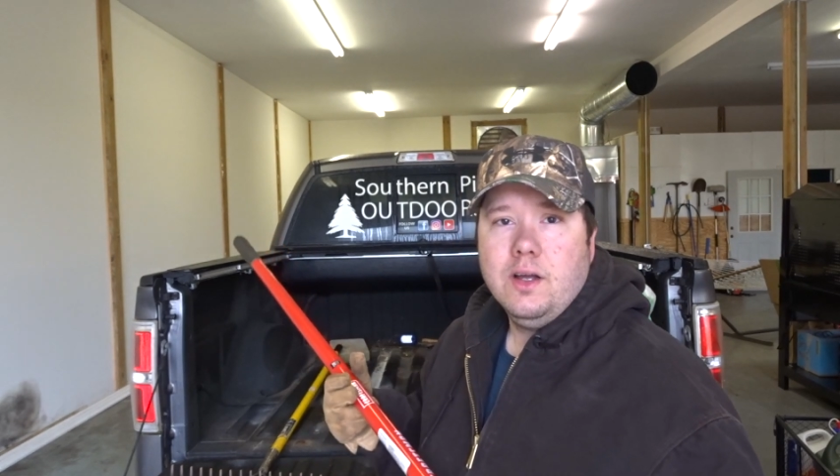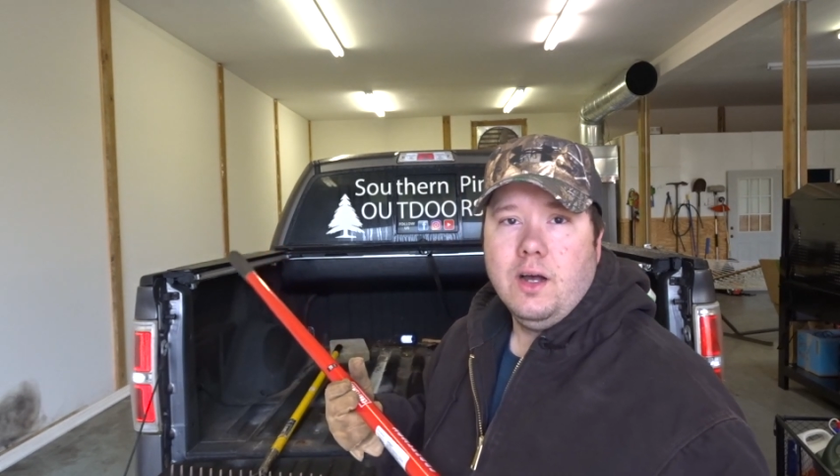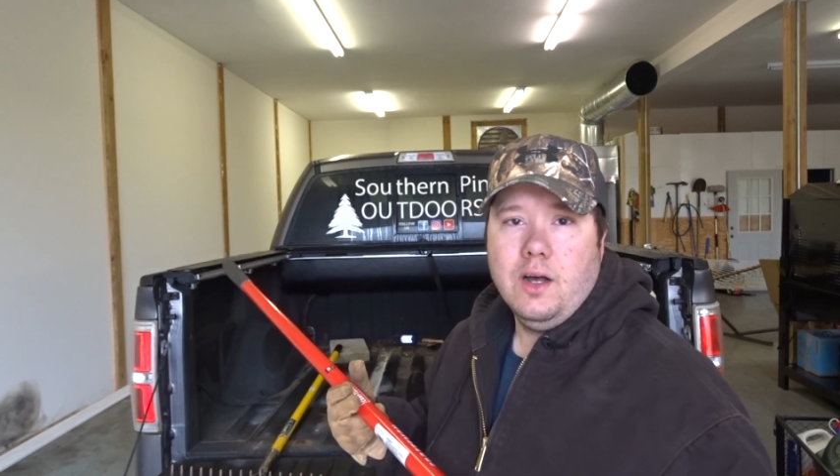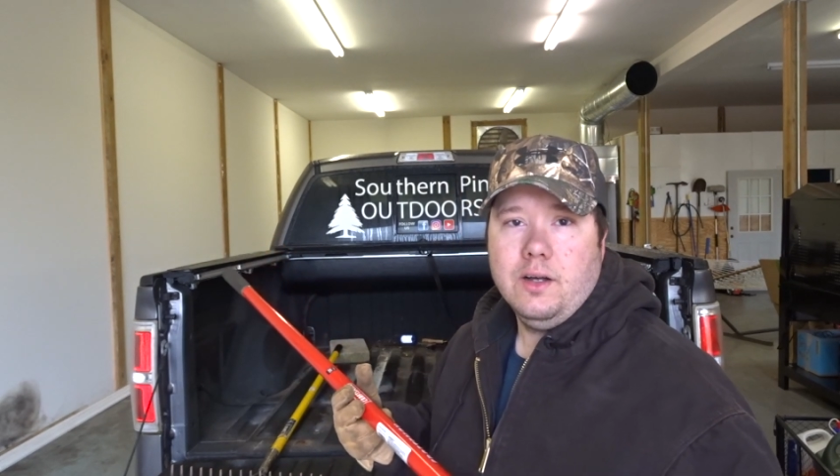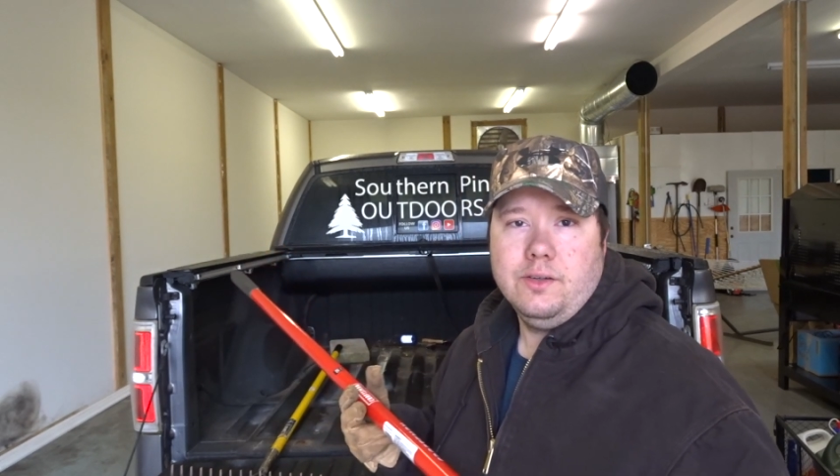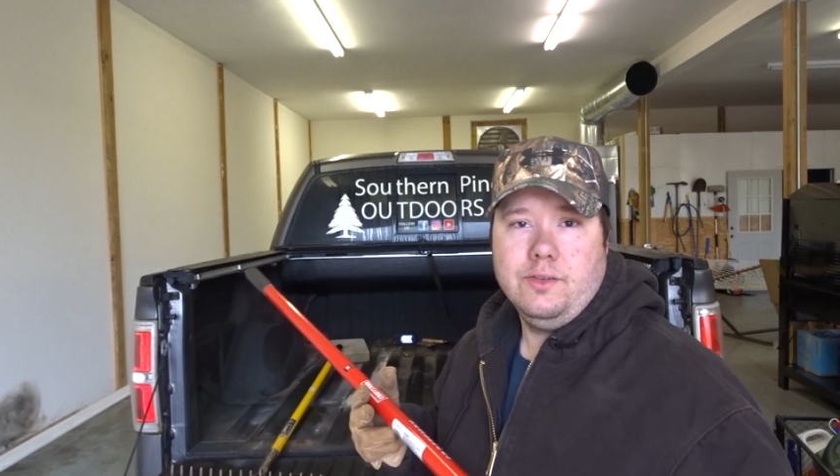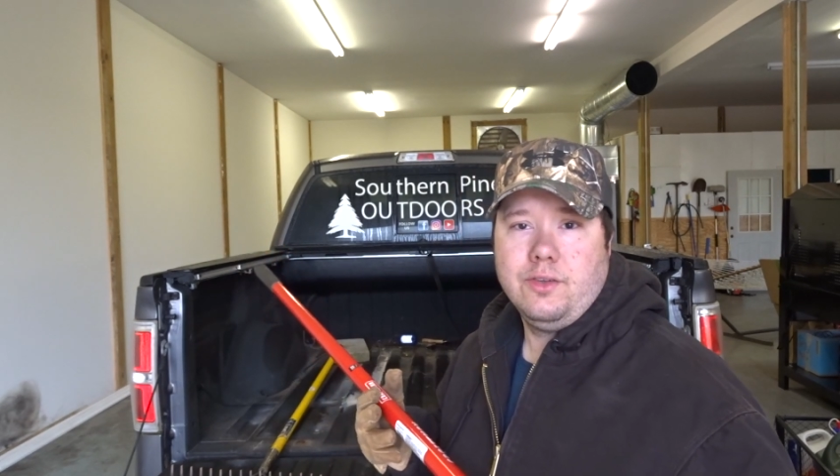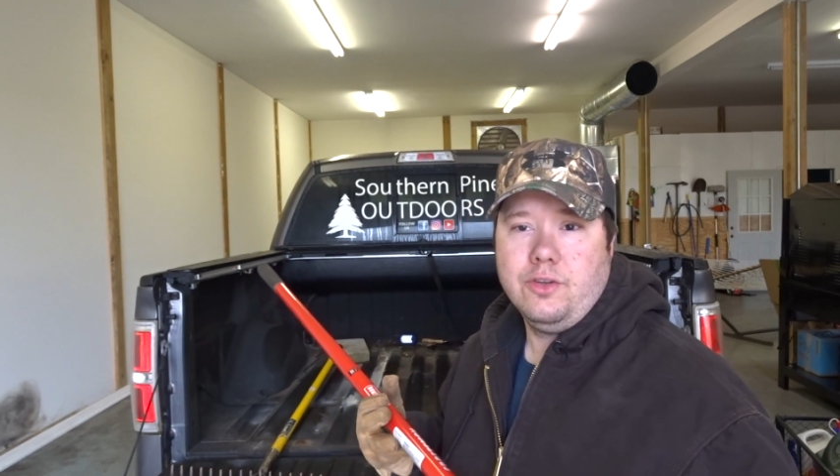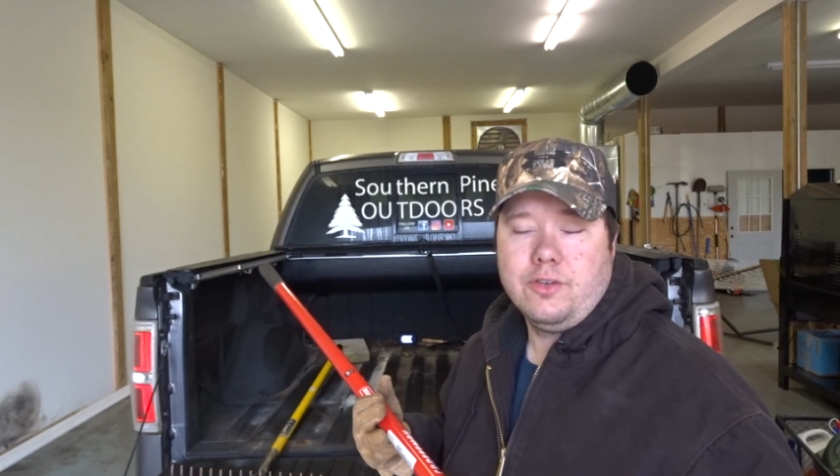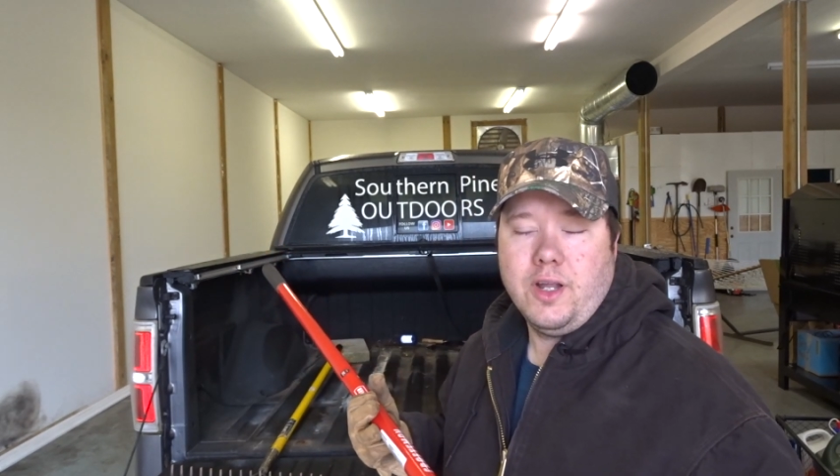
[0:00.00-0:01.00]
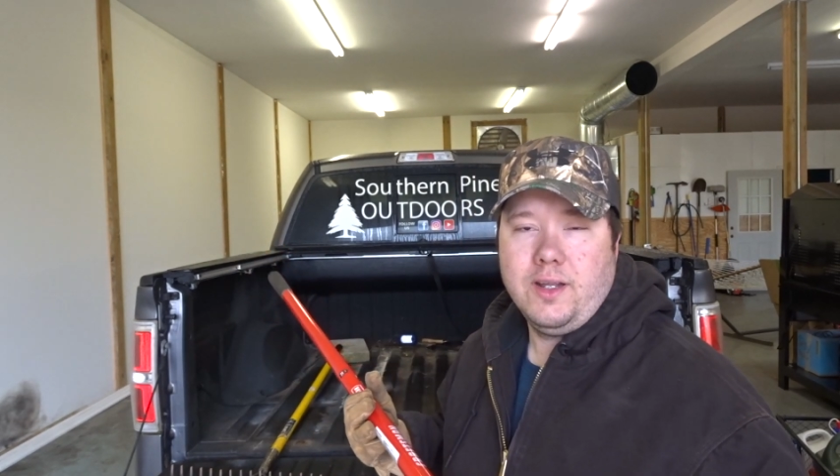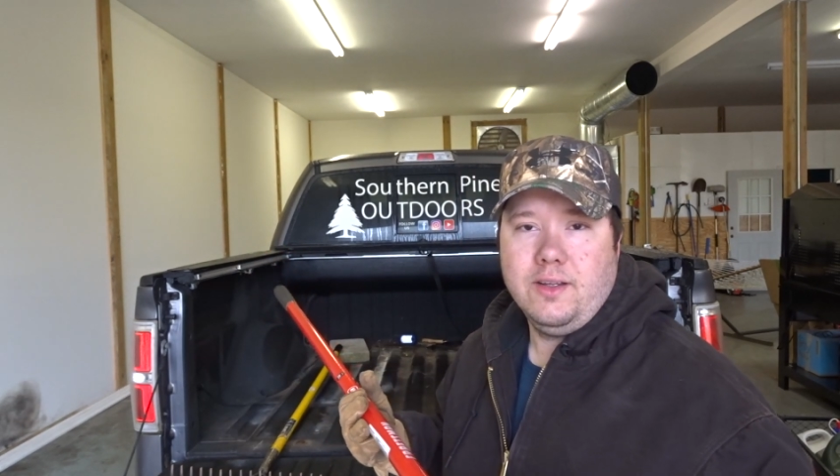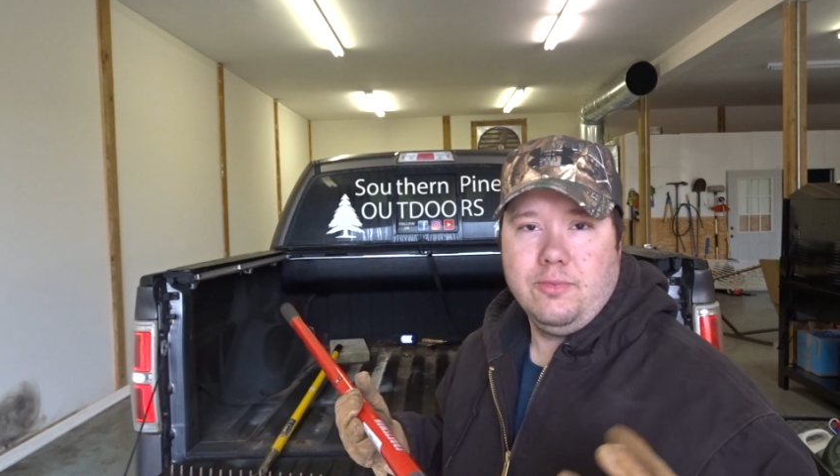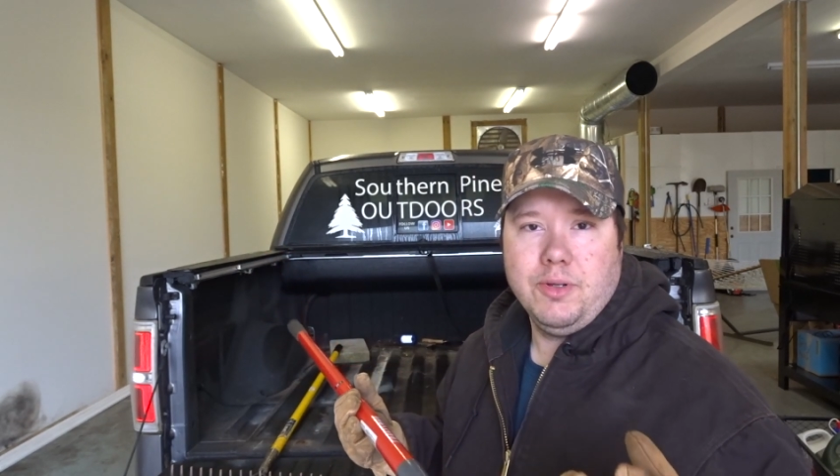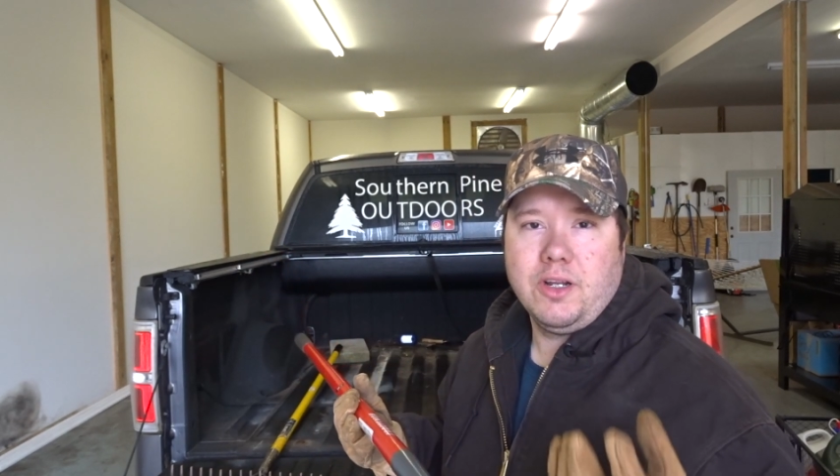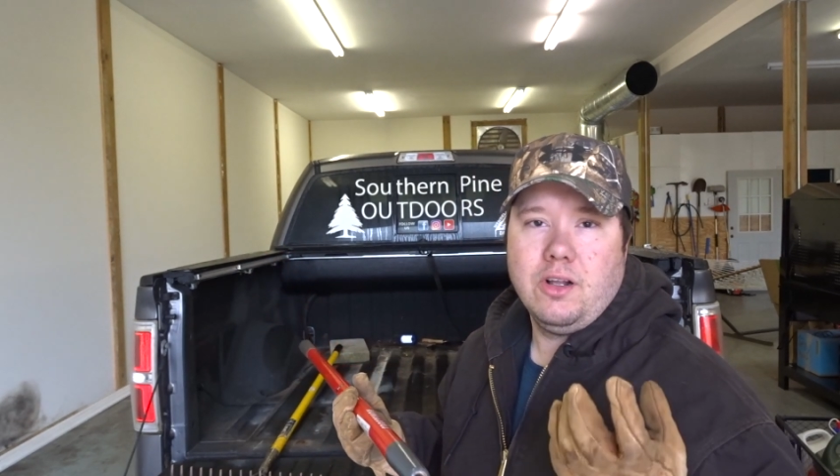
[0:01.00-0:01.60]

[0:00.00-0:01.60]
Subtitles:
So you're taking these big